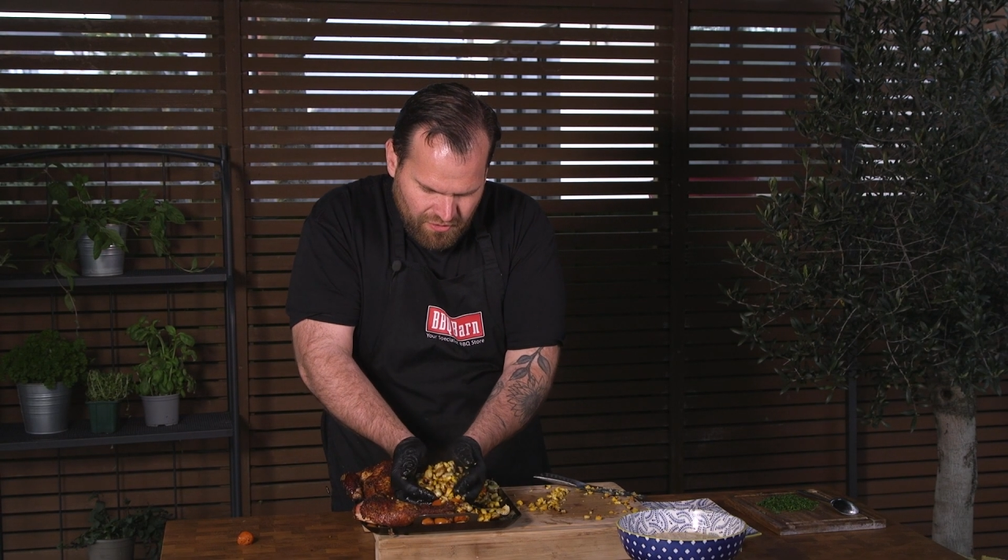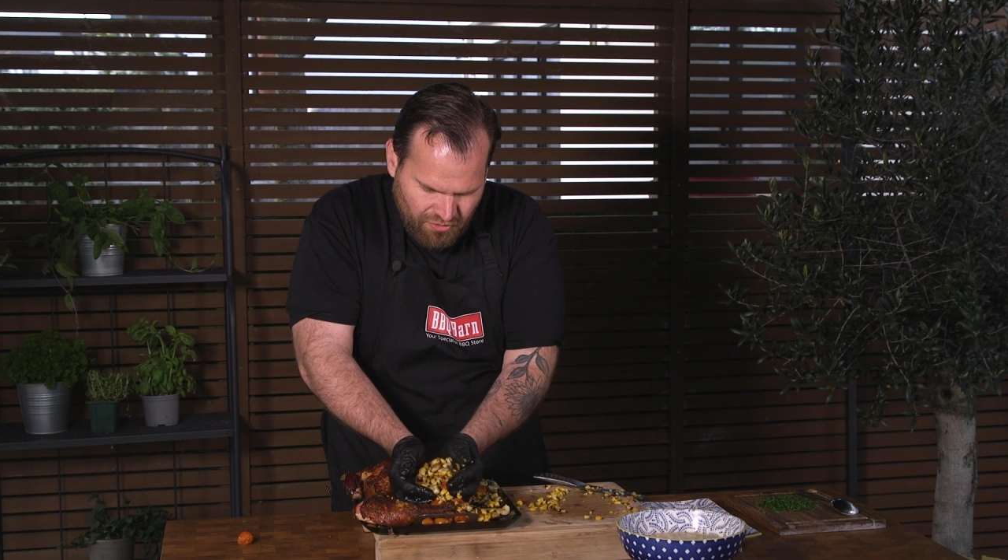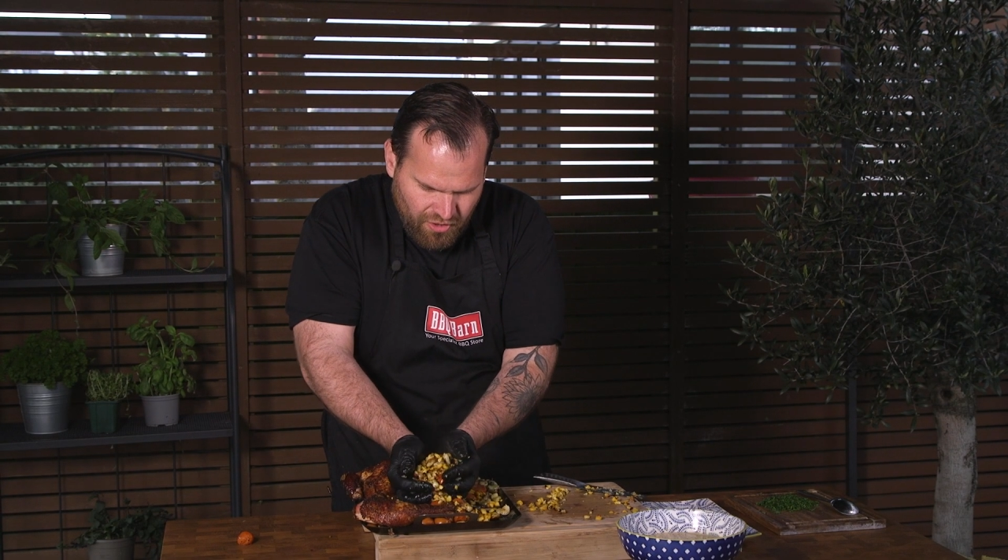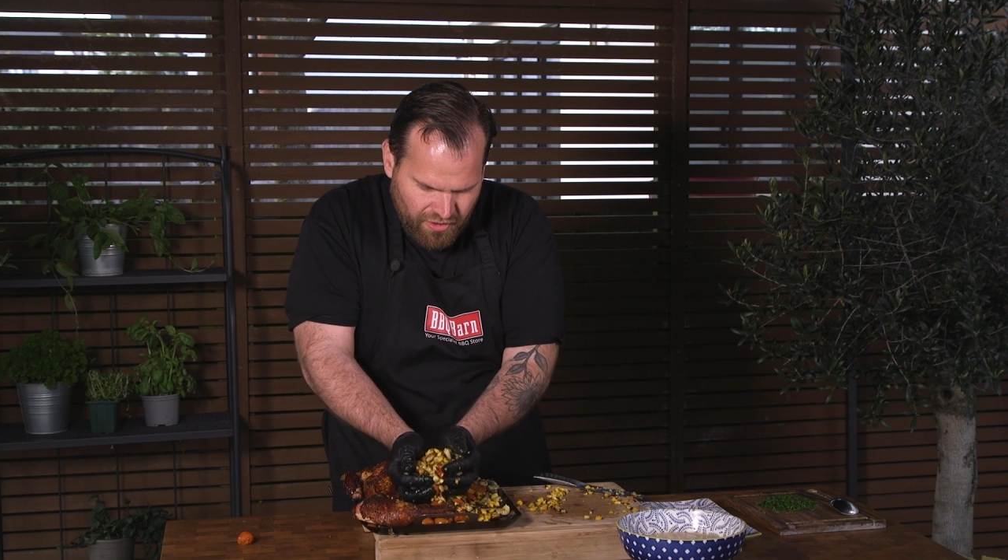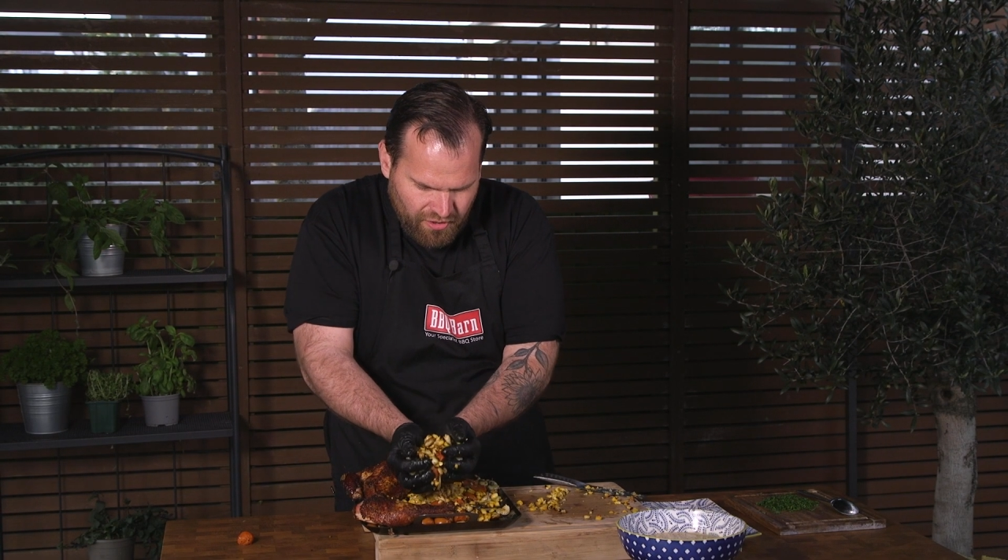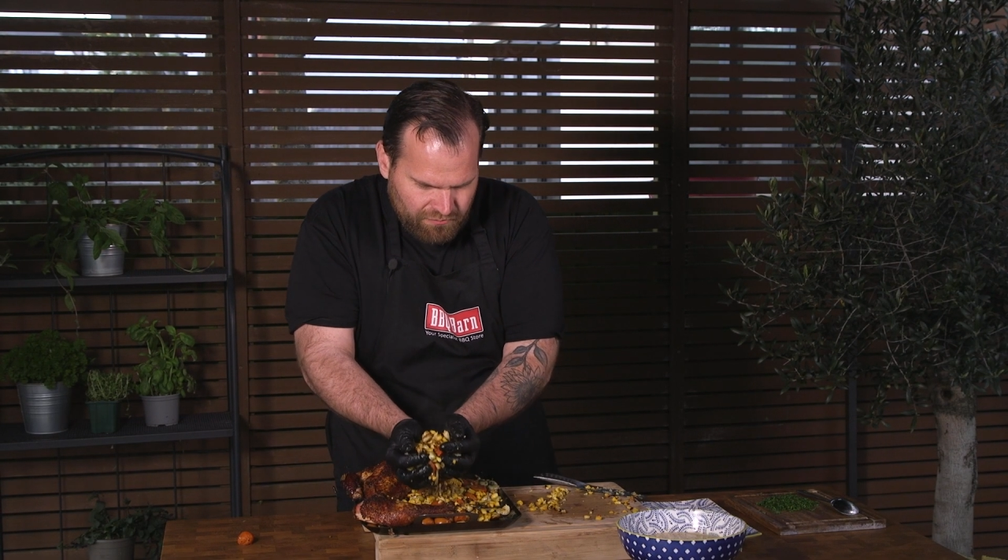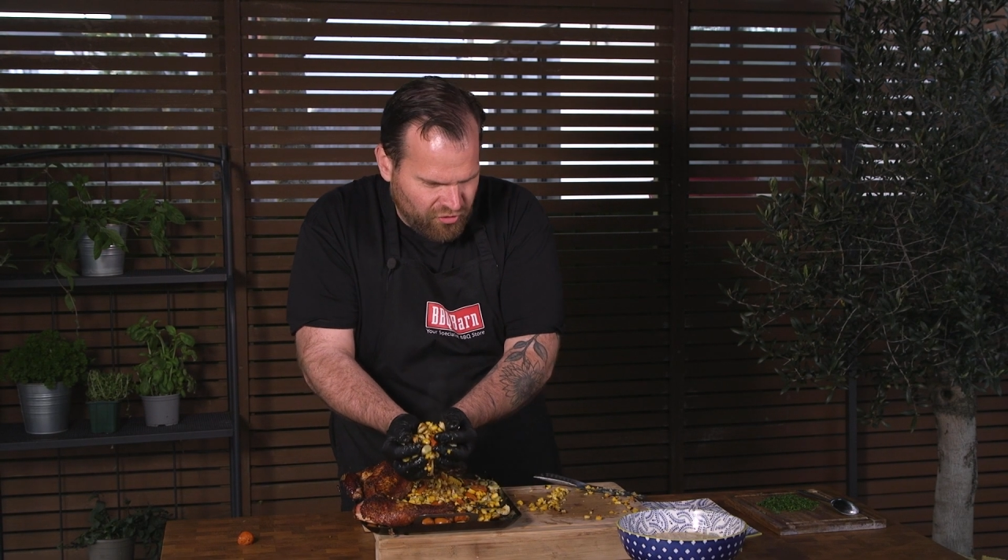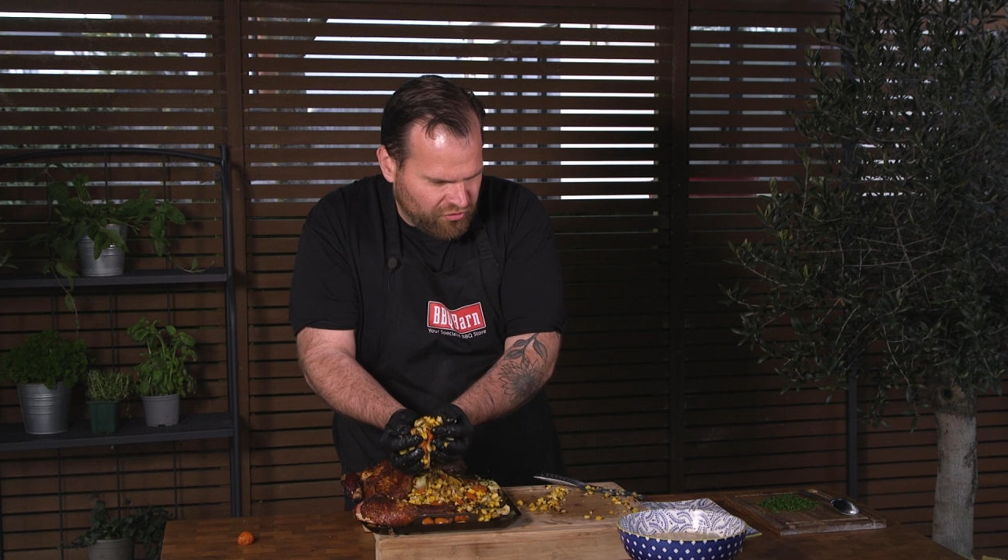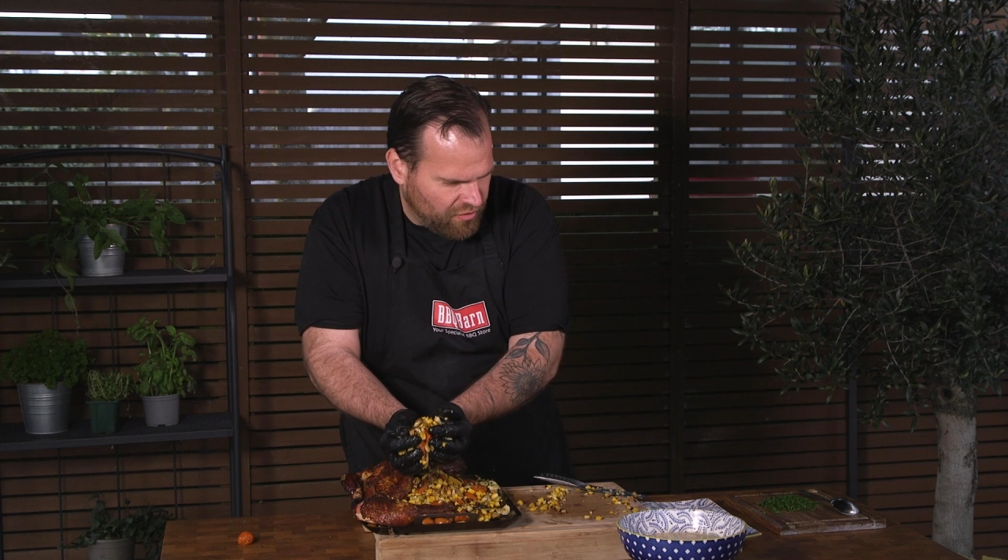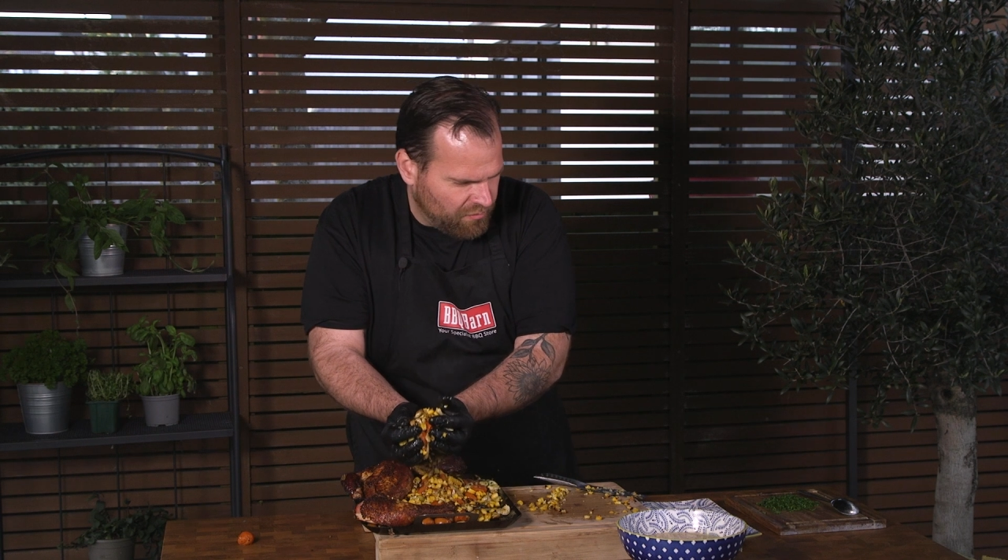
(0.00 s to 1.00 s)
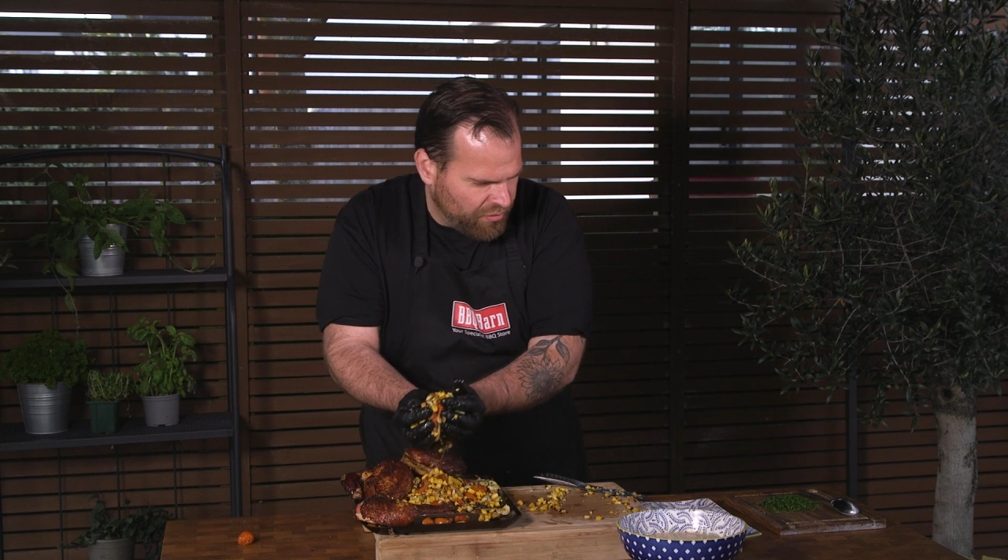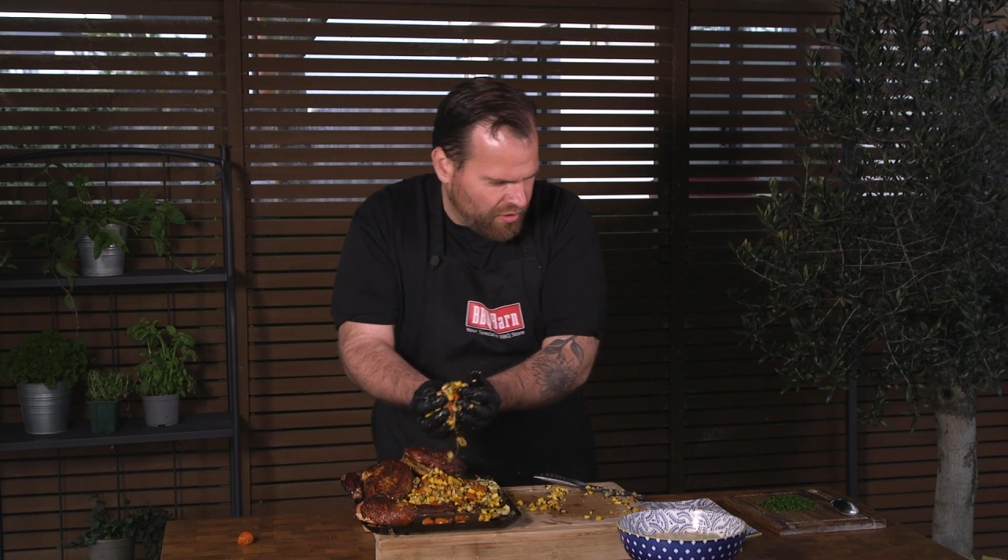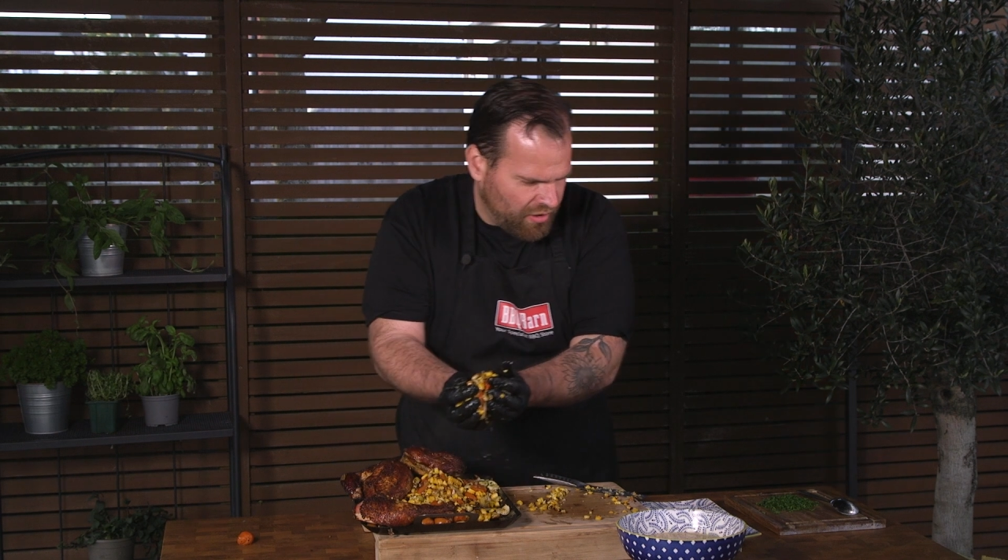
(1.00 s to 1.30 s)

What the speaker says: All right, I'm just going to put